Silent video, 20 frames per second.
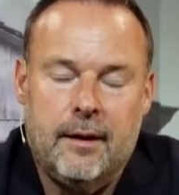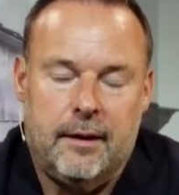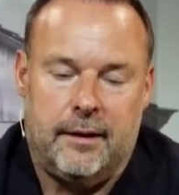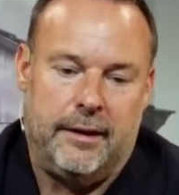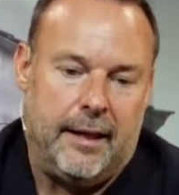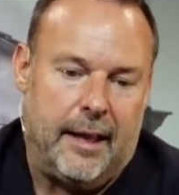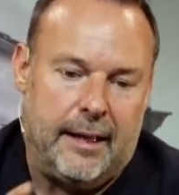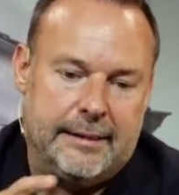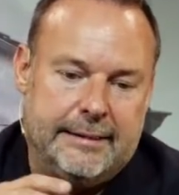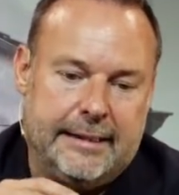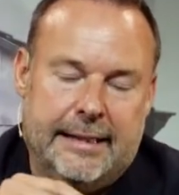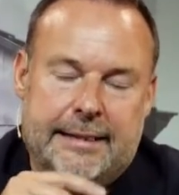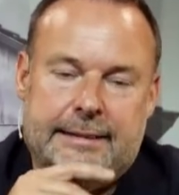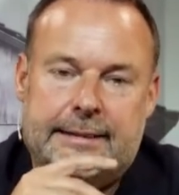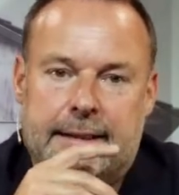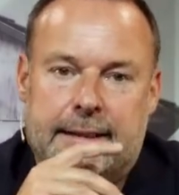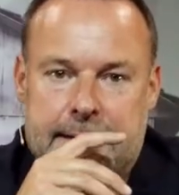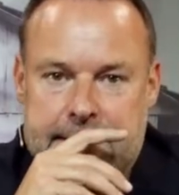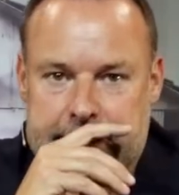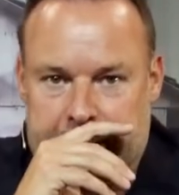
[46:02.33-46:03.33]
And that's
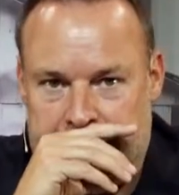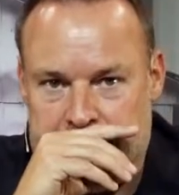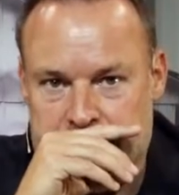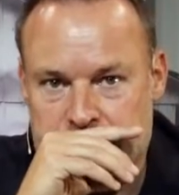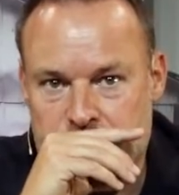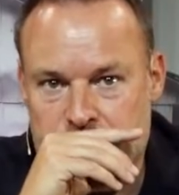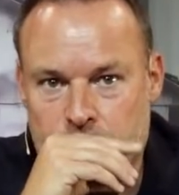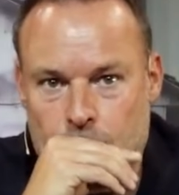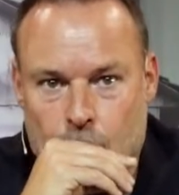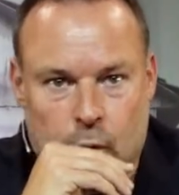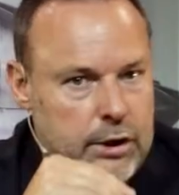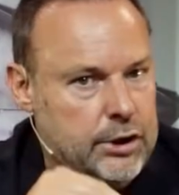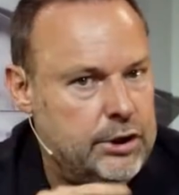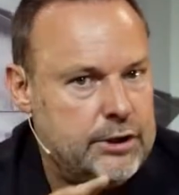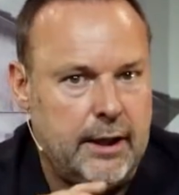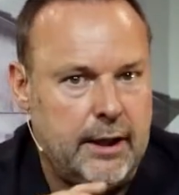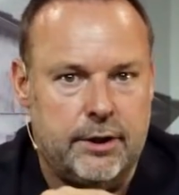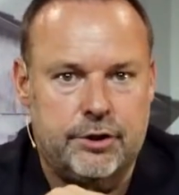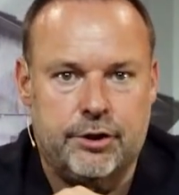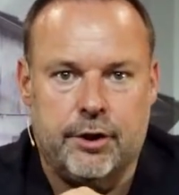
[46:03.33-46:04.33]
easy to say. Well, you
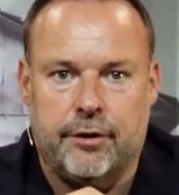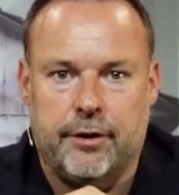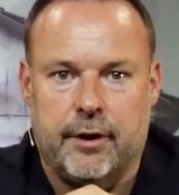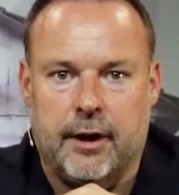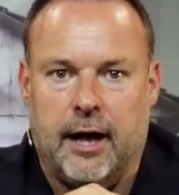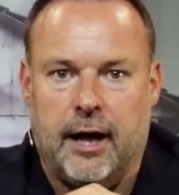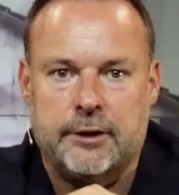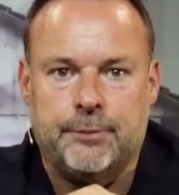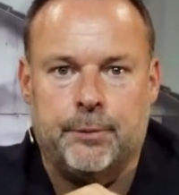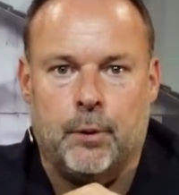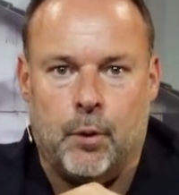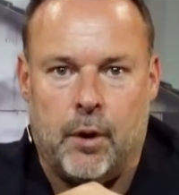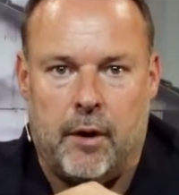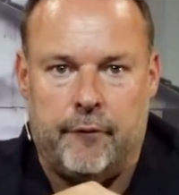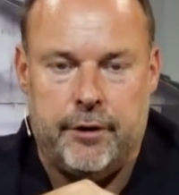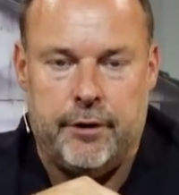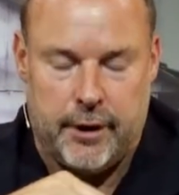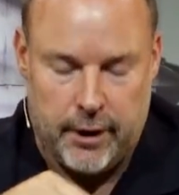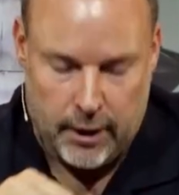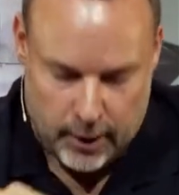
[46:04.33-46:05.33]
just got to share the gospel
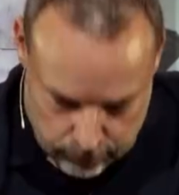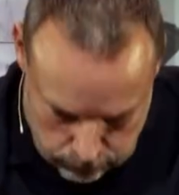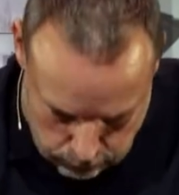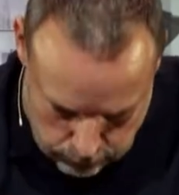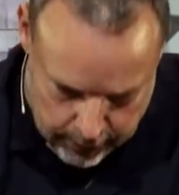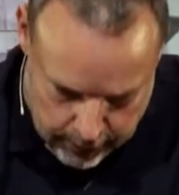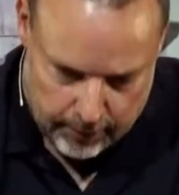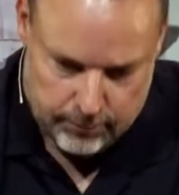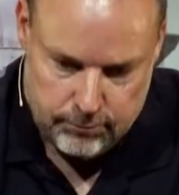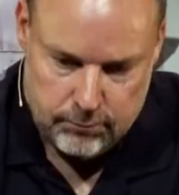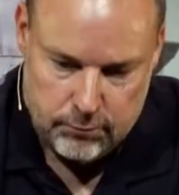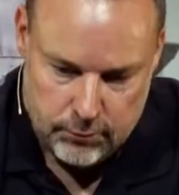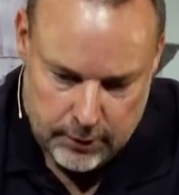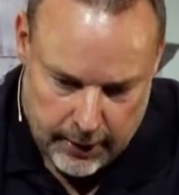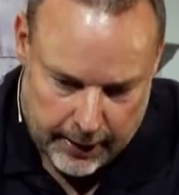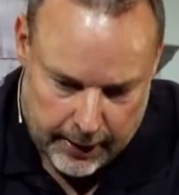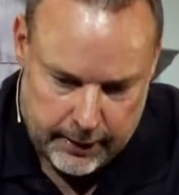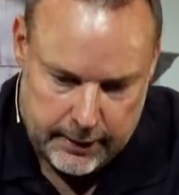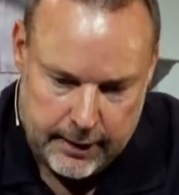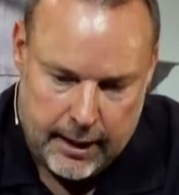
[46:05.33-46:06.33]
wherever you go. Yep,
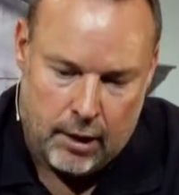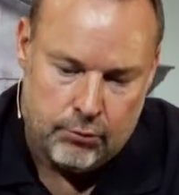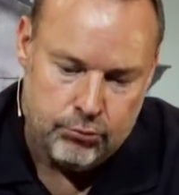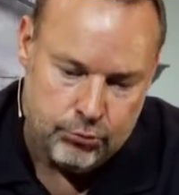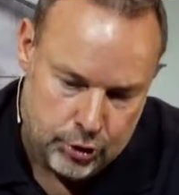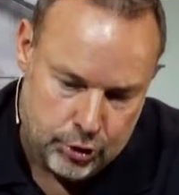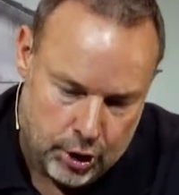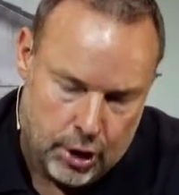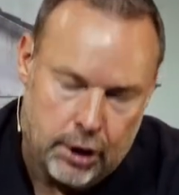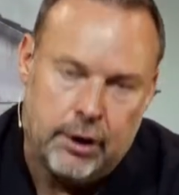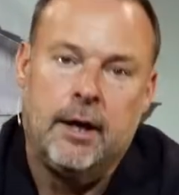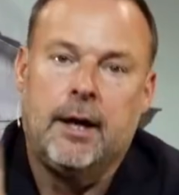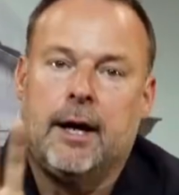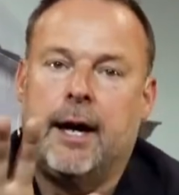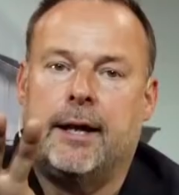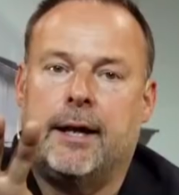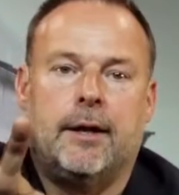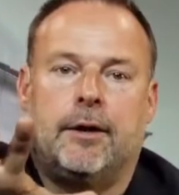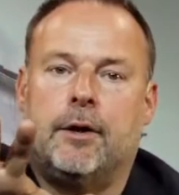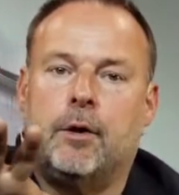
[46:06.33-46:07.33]
got it down, good.
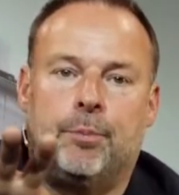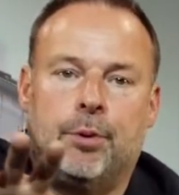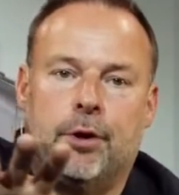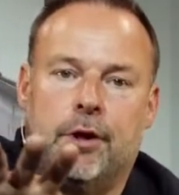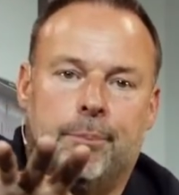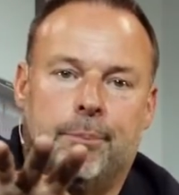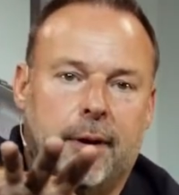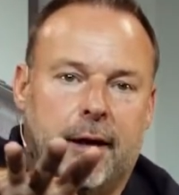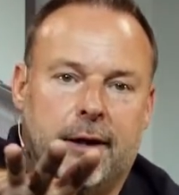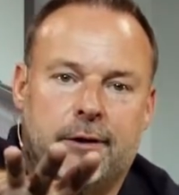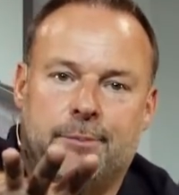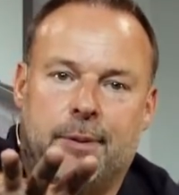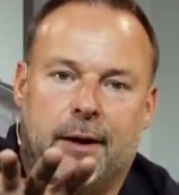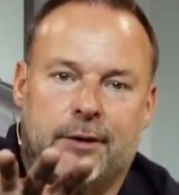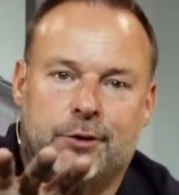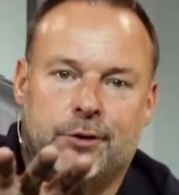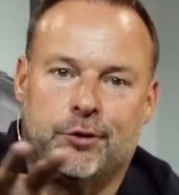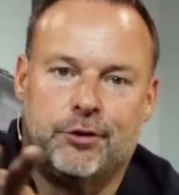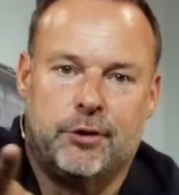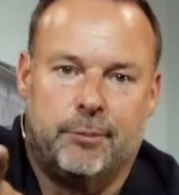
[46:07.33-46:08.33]
And then don't put your pens,
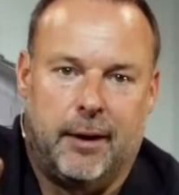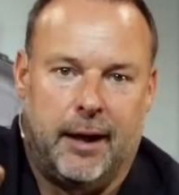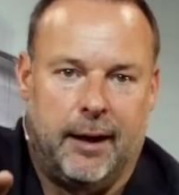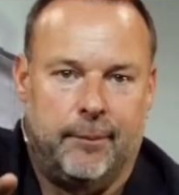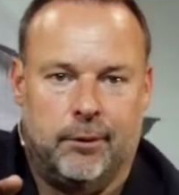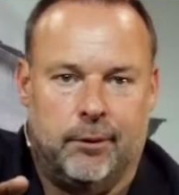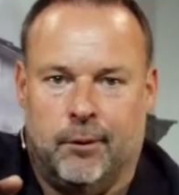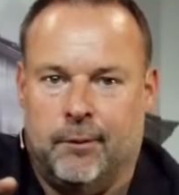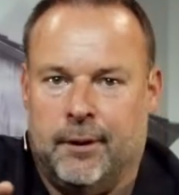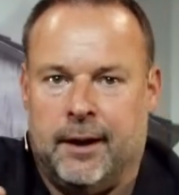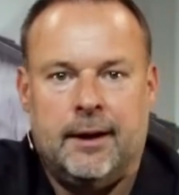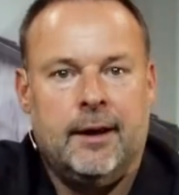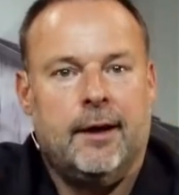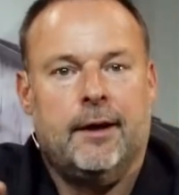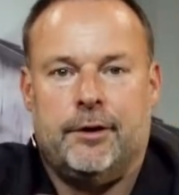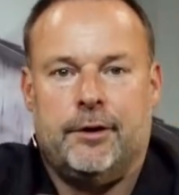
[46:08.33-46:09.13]
pencils, your Bible away.